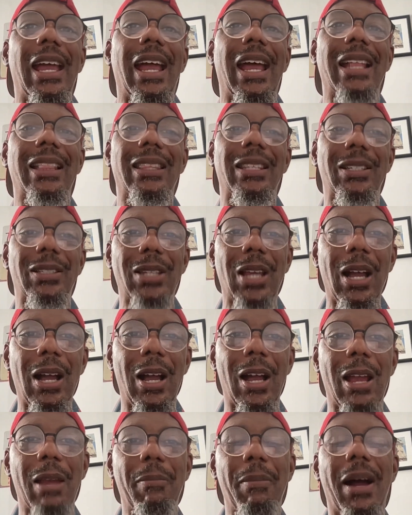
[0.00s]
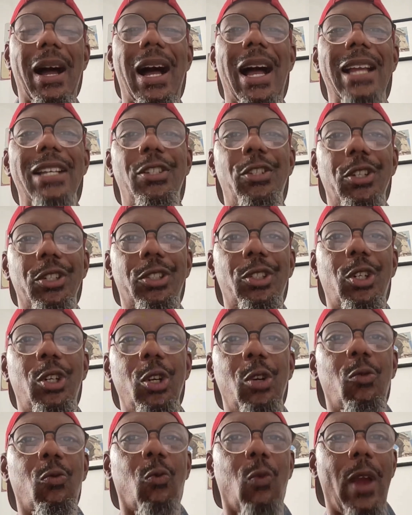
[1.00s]
At the time, I just
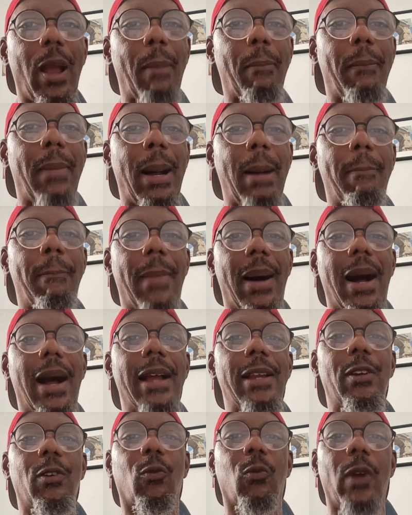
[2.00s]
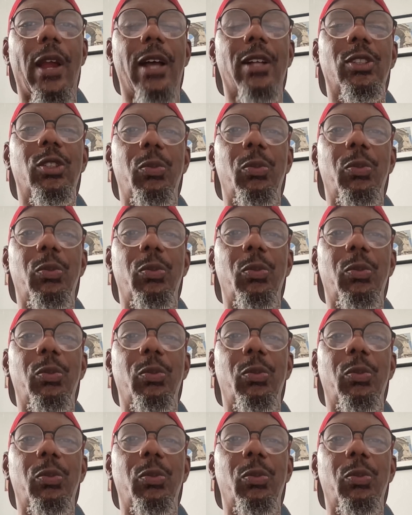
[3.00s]
couldn't wrap my mind around